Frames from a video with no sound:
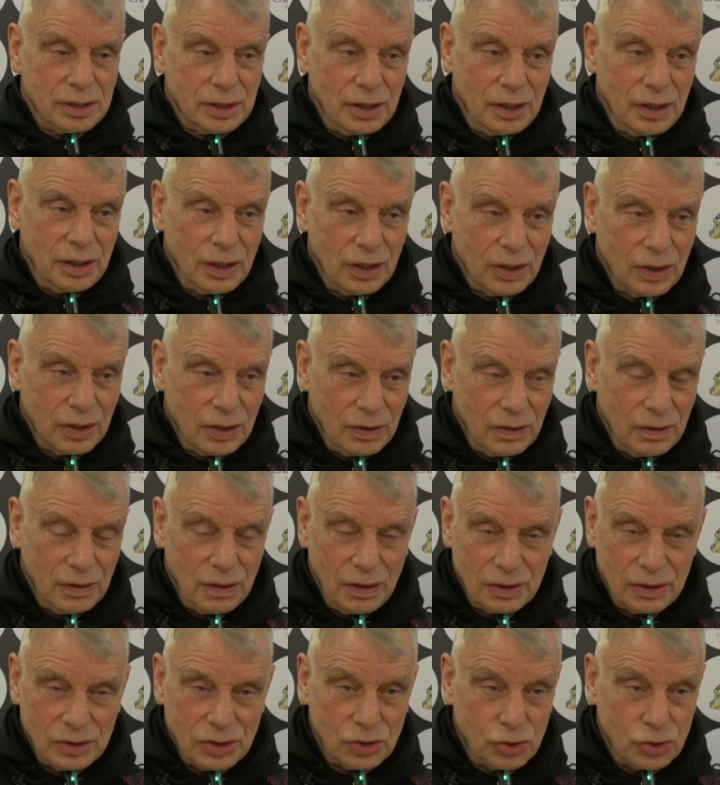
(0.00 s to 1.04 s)
a
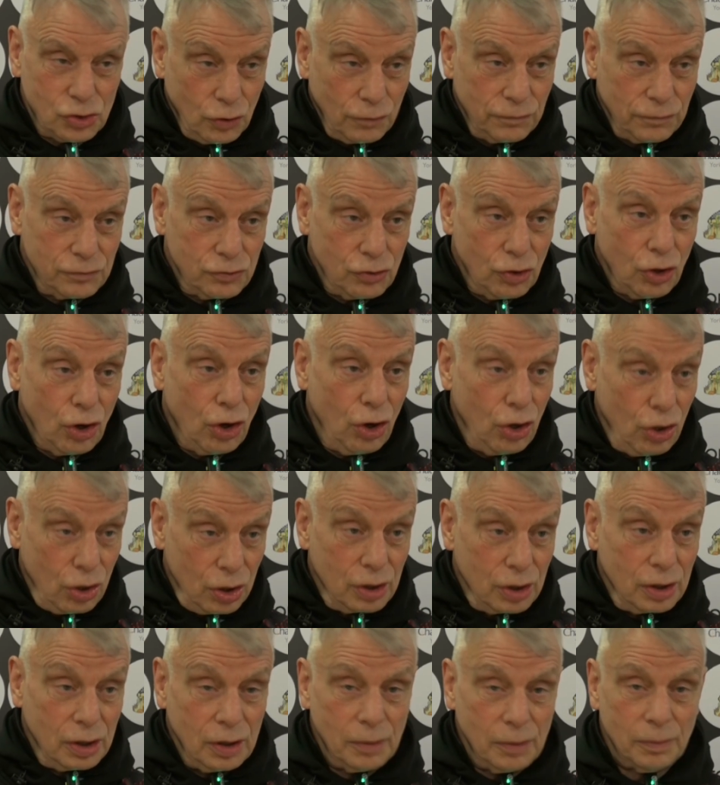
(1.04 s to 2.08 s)
tough draw,
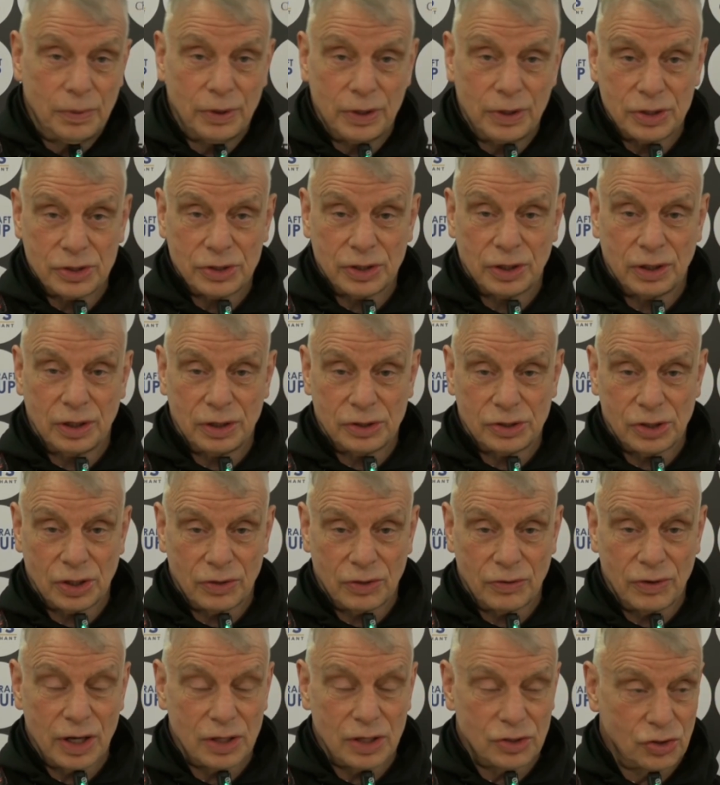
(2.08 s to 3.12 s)
but it's a
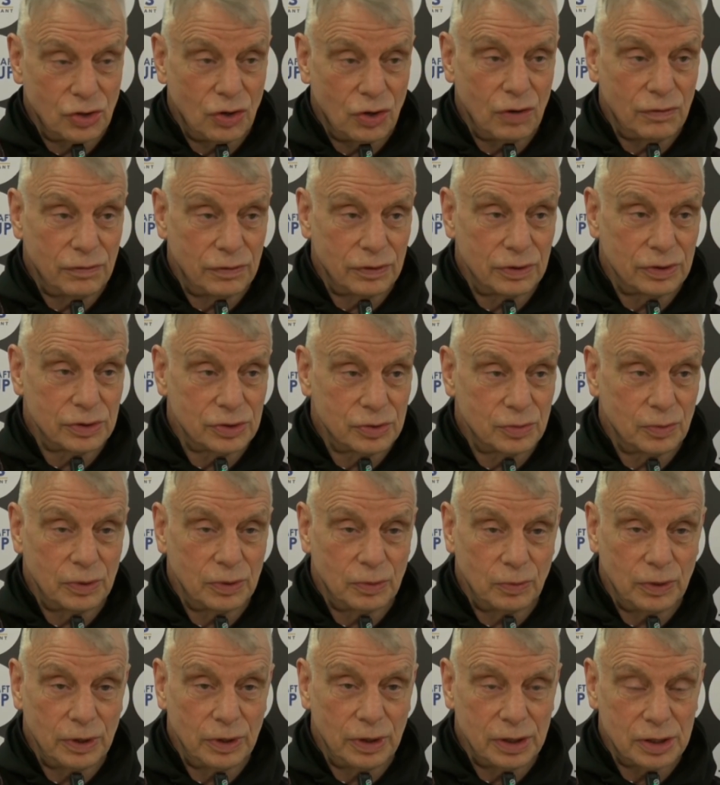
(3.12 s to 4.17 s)
great draw for us.
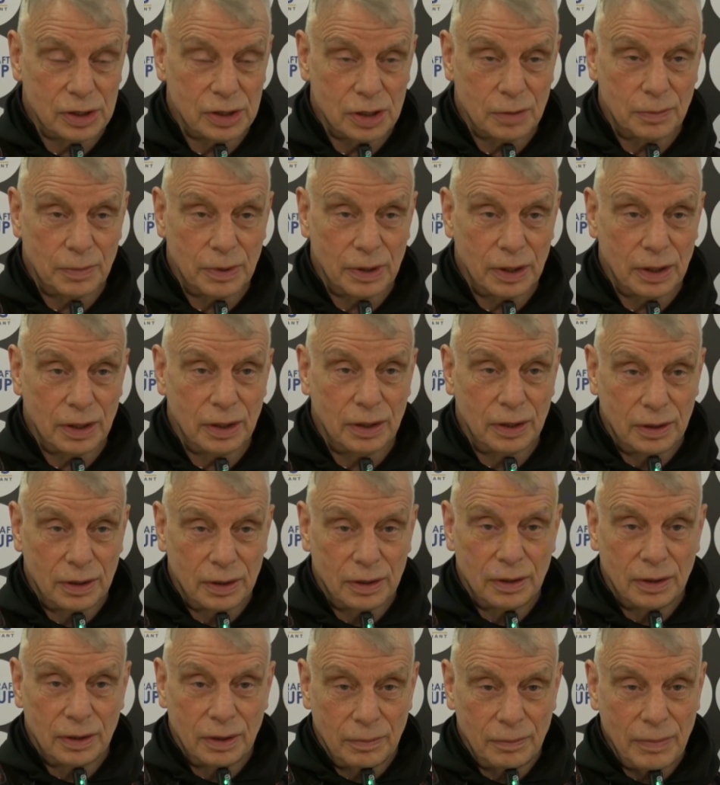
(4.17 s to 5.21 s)
We need to be
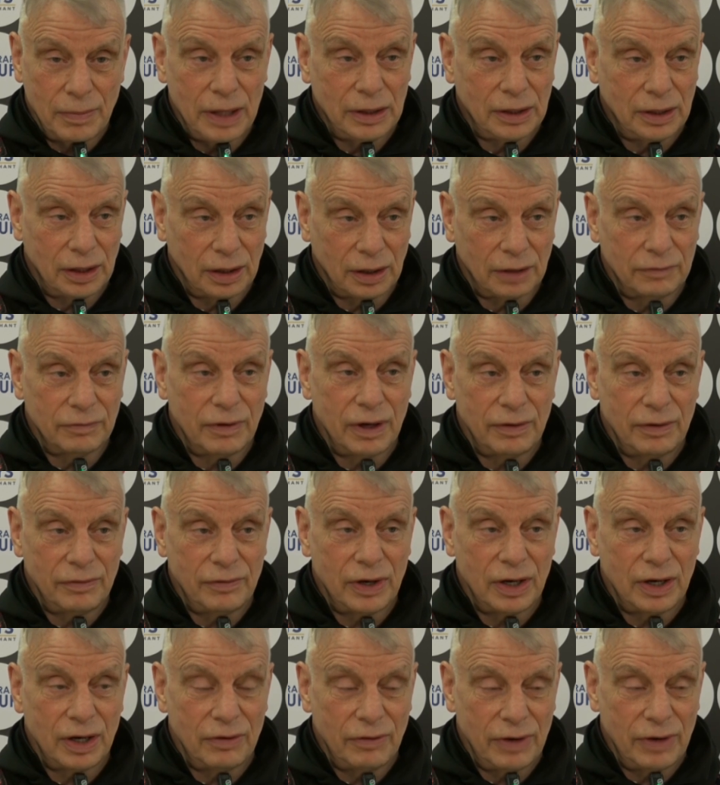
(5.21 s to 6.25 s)
mentally very,
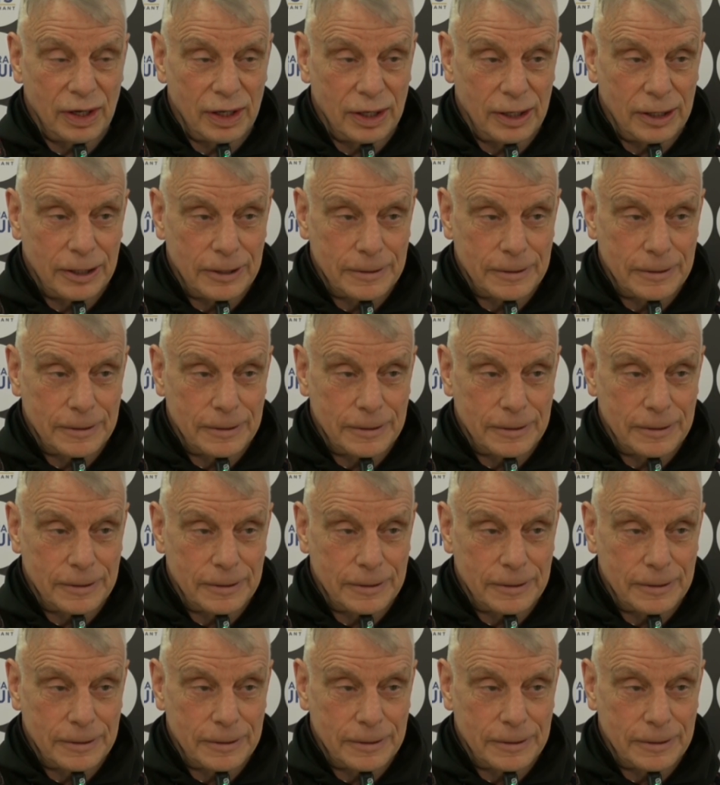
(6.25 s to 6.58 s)
very ready.